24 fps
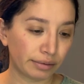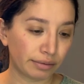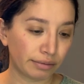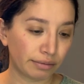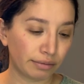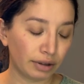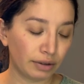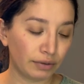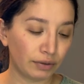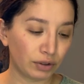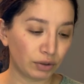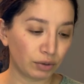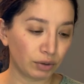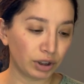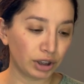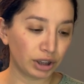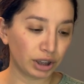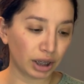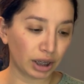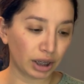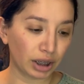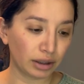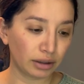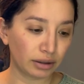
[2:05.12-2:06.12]
wait for 20
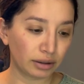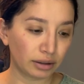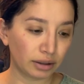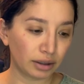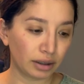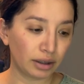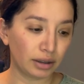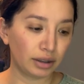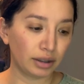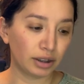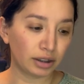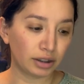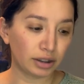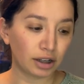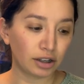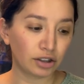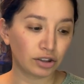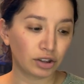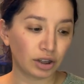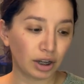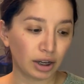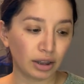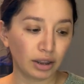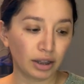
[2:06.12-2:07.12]
seconds, and then attach
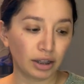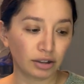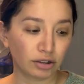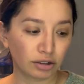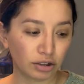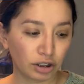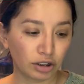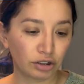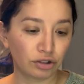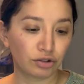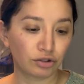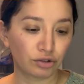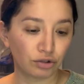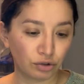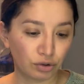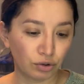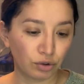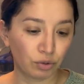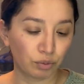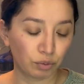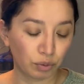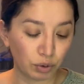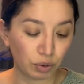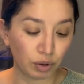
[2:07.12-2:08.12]
the eyelash clusters to
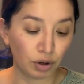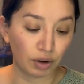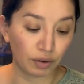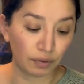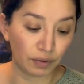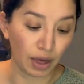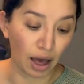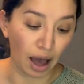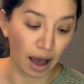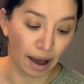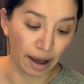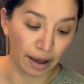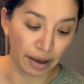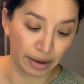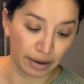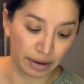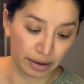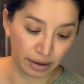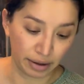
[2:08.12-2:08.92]
the root of the eye.